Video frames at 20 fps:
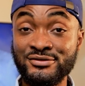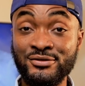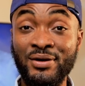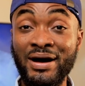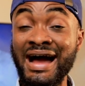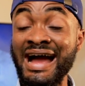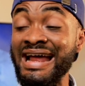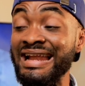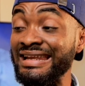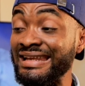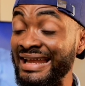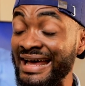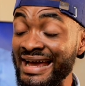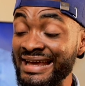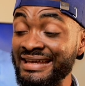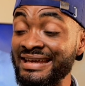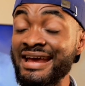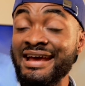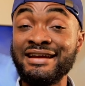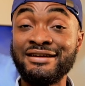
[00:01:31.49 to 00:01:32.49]
so I
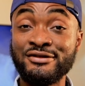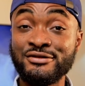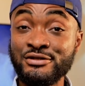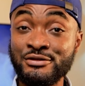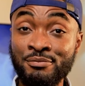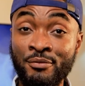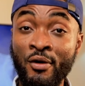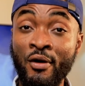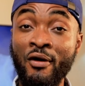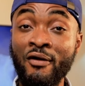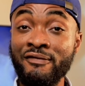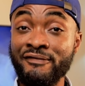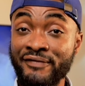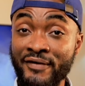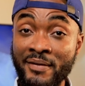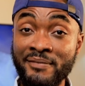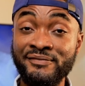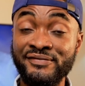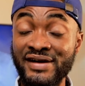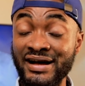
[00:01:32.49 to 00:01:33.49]
like the small
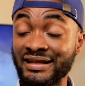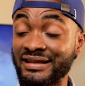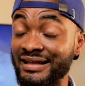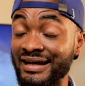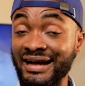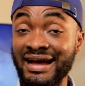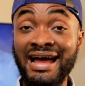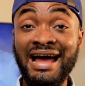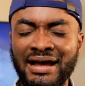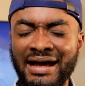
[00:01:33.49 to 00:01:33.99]
form factor.